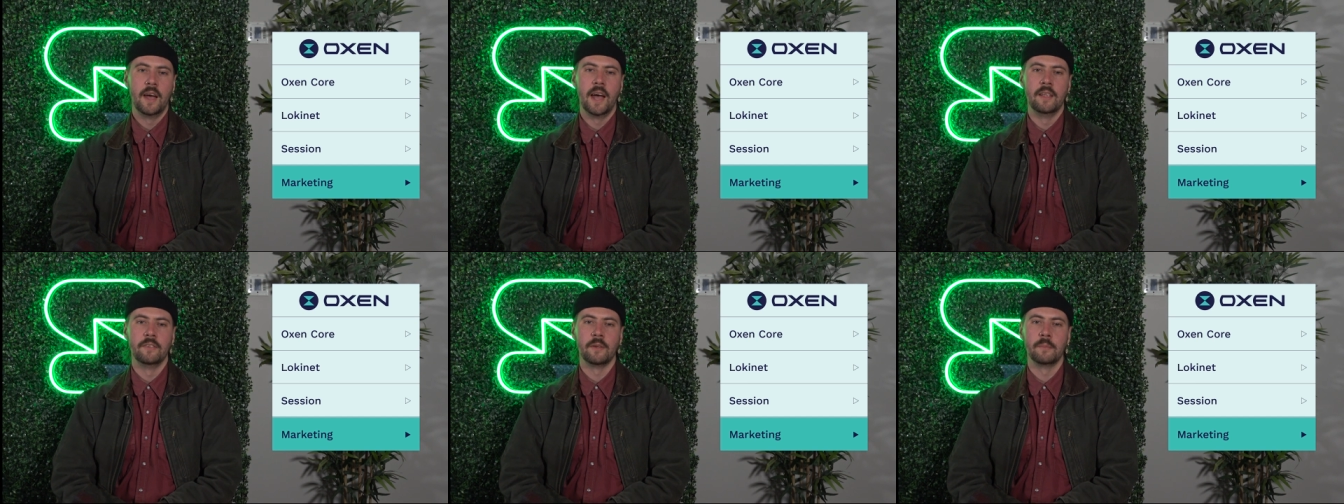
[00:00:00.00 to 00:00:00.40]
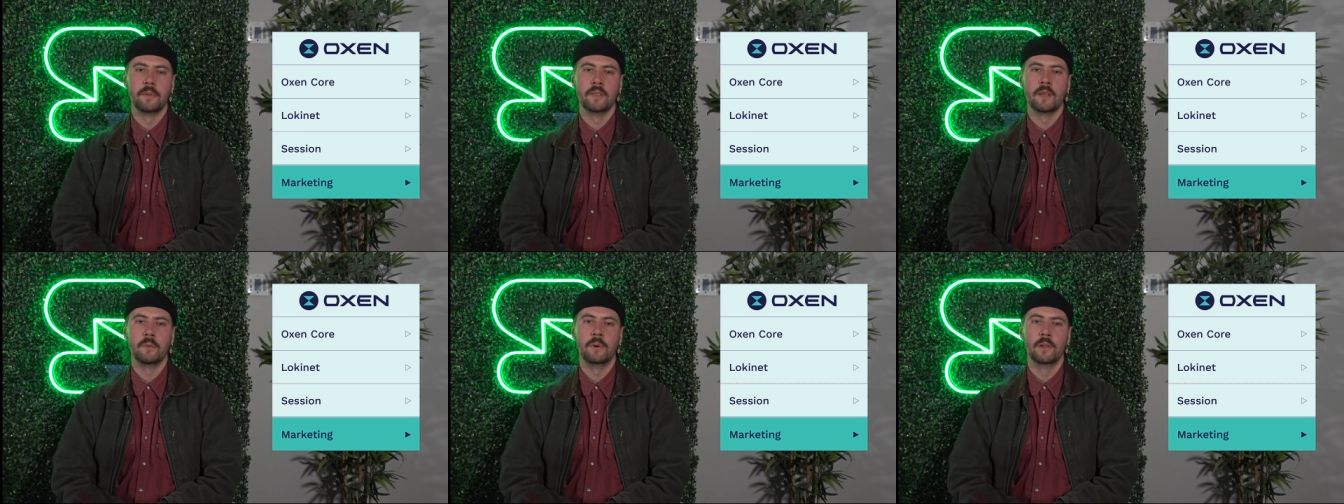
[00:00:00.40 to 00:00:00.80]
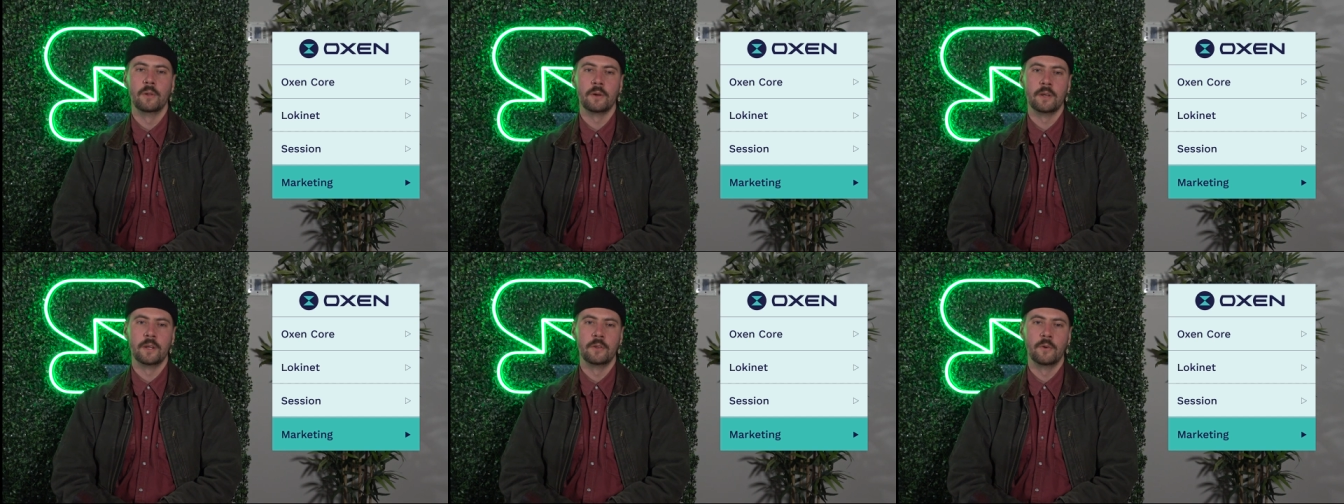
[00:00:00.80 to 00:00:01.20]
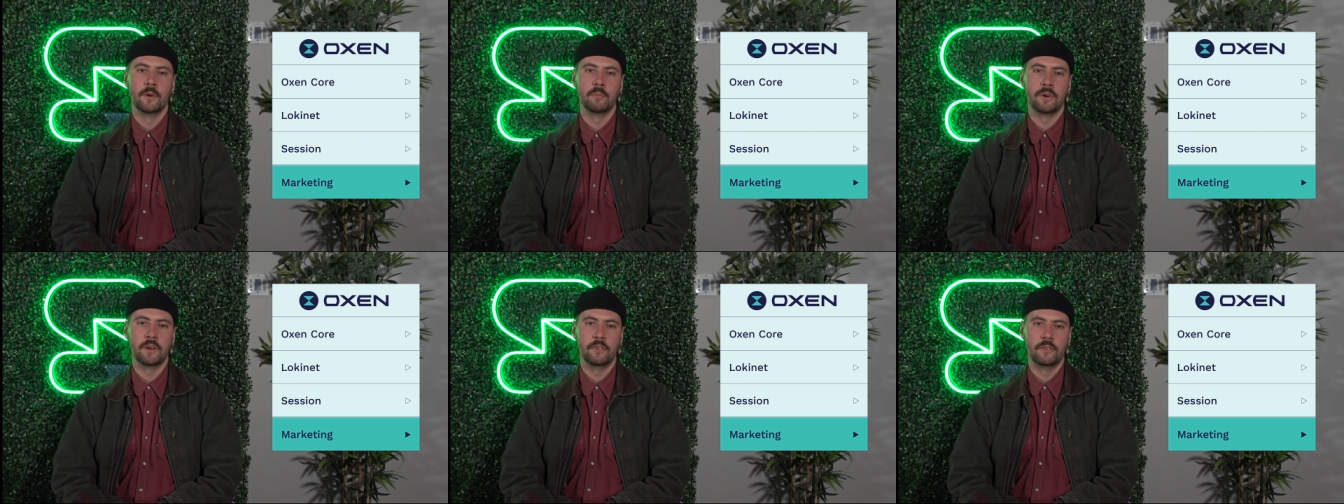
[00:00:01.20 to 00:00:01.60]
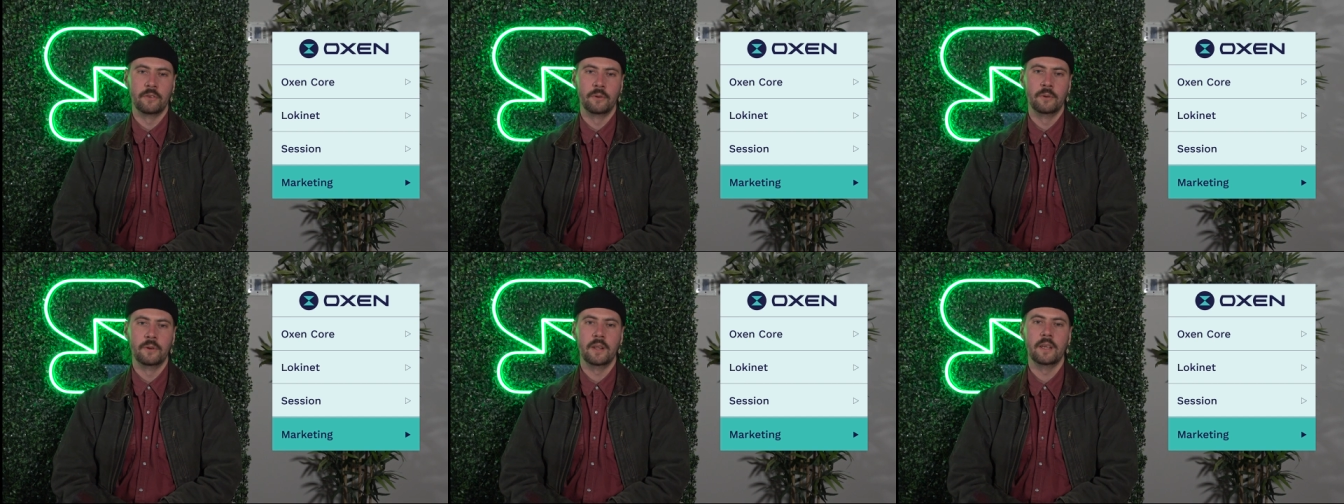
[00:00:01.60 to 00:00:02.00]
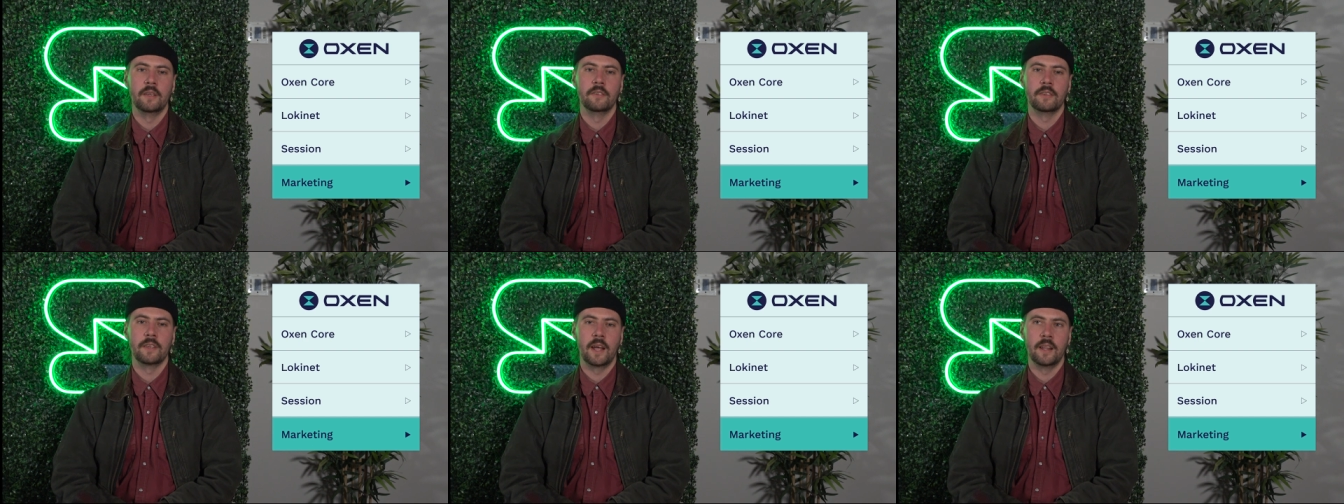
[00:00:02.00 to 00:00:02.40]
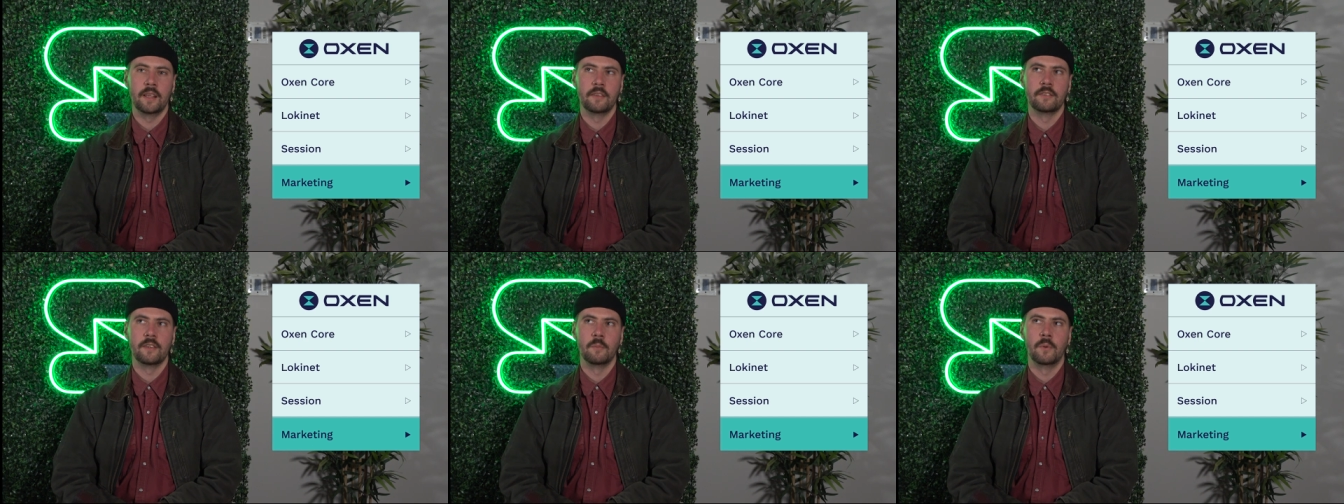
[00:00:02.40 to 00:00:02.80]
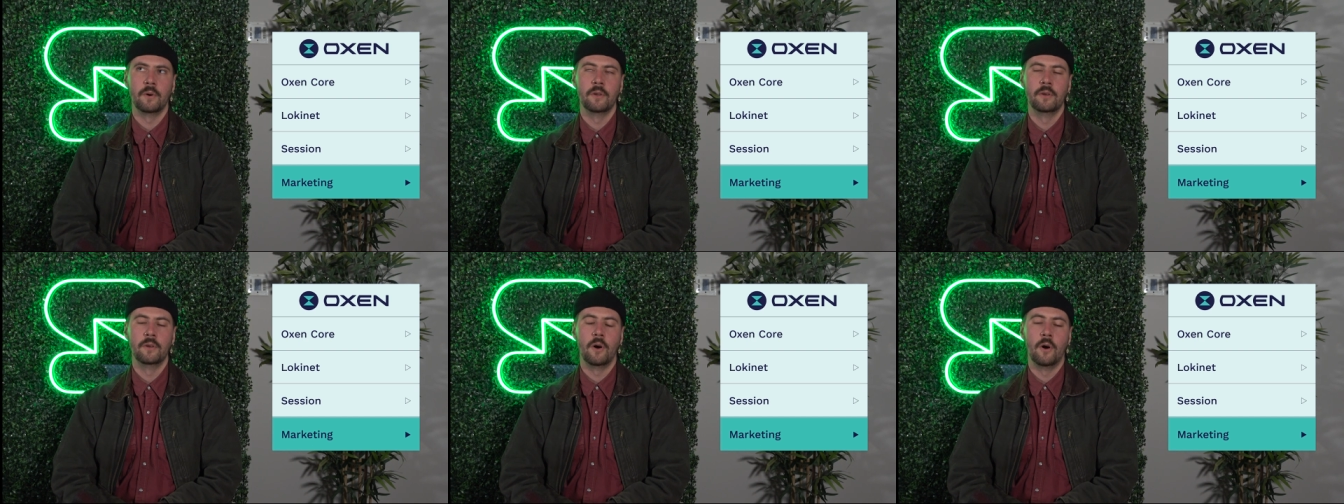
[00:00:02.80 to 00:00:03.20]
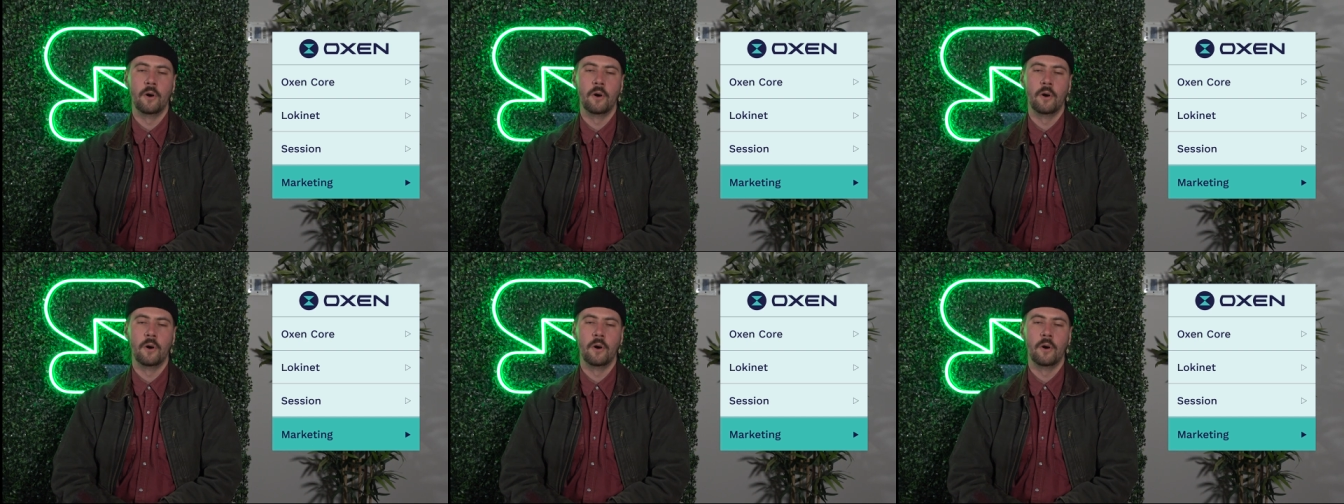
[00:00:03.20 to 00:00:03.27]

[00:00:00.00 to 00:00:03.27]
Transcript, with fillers: And something that we're looking at doing pretty soon is getting someone